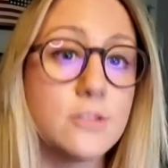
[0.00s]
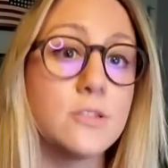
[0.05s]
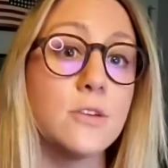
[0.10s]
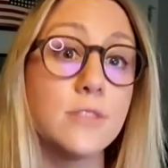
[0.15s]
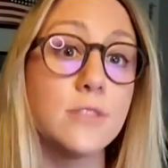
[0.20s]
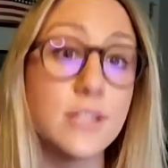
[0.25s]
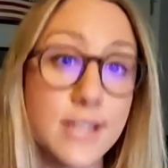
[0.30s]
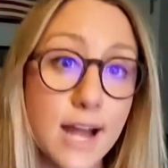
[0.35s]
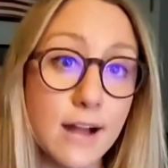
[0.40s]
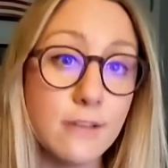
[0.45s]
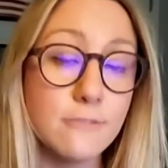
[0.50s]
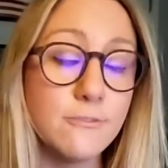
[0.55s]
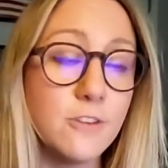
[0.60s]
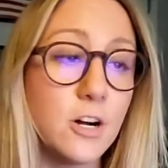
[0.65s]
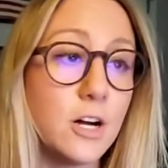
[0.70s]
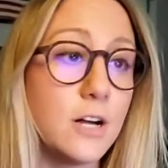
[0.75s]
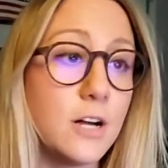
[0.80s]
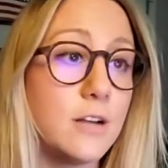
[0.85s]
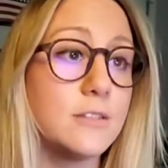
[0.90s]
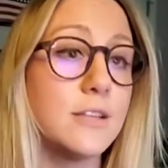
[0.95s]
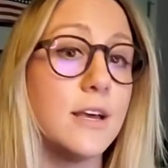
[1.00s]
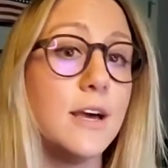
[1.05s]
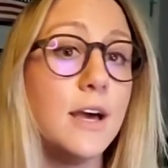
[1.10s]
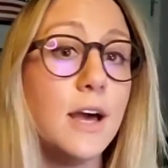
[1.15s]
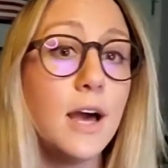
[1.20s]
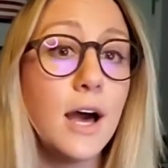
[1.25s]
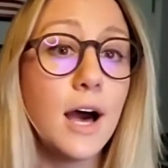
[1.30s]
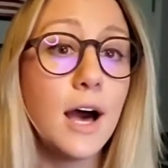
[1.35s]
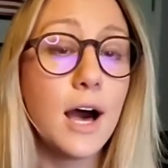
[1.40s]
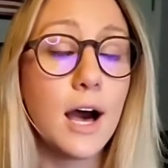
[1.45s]
So the downfalls
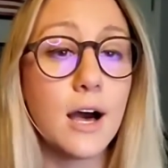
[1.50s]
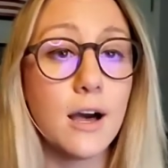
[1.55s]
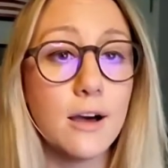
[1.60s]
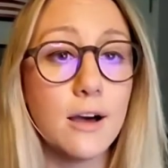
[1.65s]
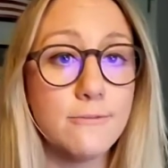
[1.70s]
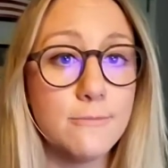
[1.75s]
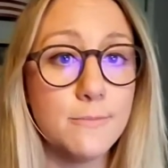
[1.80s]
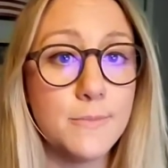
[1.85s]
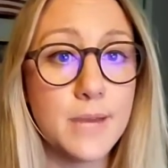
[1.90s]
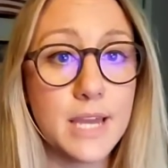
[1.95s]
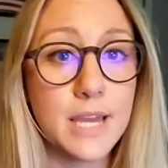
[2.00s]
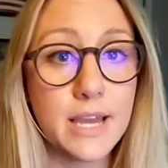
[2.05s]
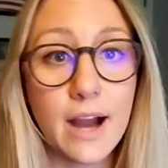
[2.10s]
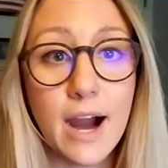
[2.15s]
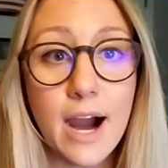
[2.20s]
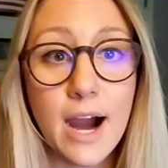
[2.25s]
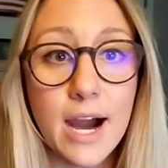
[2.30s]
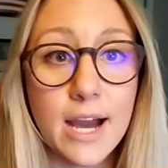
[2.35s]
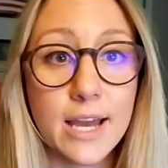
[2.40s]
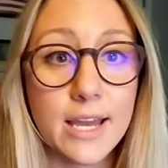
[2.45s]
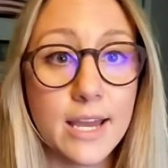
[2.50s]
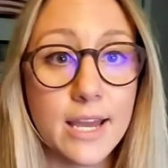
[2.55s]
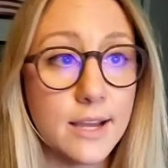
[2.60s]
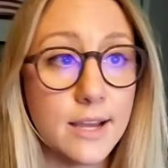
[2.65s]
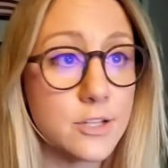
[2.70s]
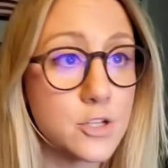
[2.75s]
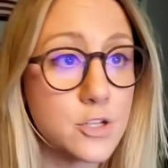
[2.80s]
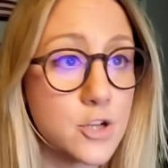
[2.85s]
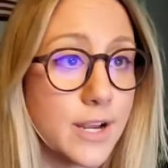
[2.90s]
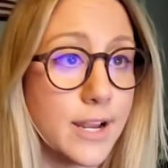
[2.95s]
of being high
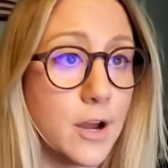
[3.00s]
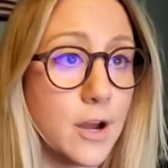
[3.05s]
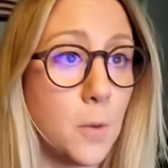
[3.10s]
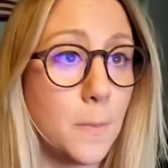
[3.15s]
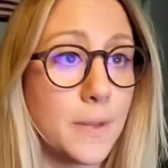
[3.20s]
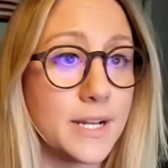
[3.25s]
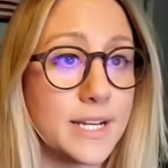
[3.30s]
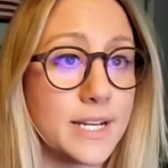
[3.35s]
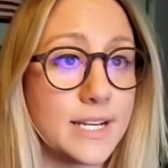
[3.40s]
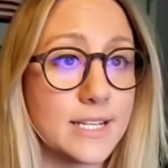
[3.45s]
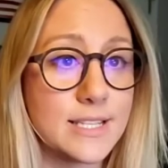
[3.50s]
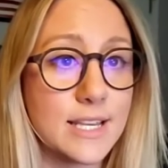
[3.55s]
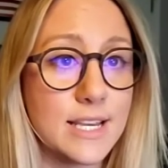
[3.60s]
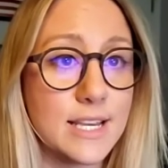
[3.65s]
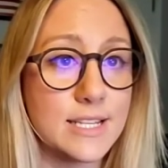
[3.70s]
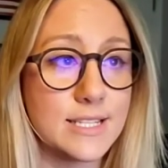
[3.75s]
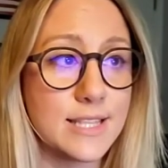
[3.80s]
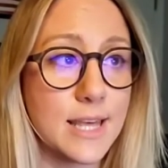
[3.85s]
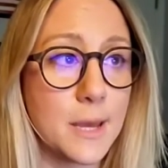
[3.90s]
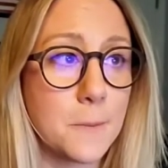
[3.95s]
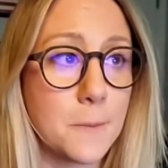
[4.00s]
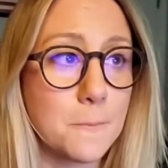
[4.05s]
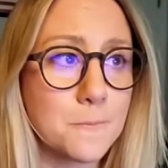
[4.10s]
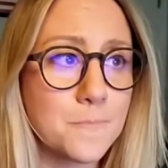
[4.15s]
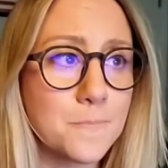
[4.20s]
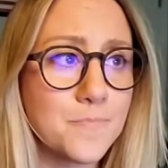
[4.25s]
in trait openness is that